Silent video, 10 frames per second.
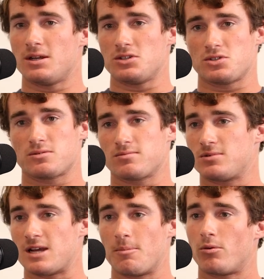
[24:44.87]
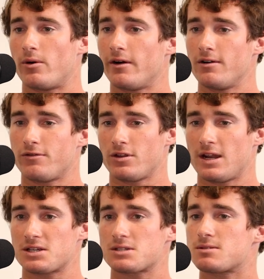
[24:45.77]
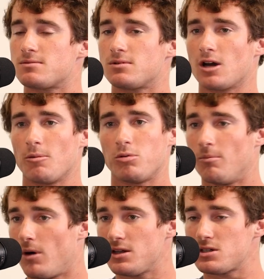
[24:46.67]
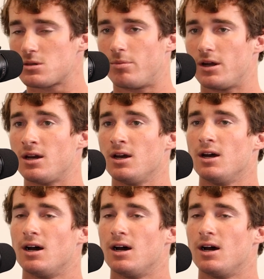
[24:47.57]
is temporary for the next couple months, but